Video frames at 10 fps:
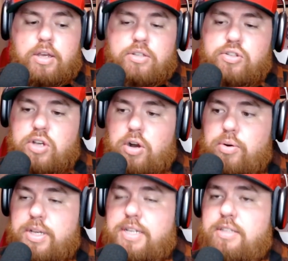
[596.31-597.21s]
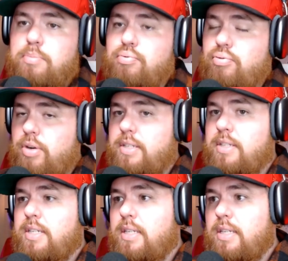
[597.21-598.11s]
So it's
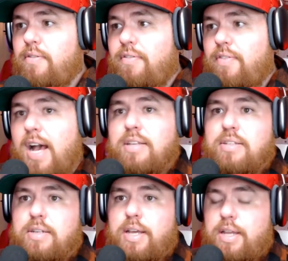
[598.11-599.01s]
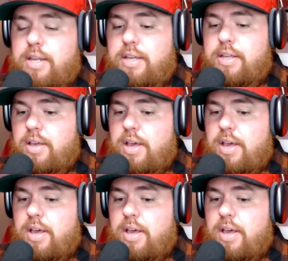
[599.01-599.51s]
pretty fascinating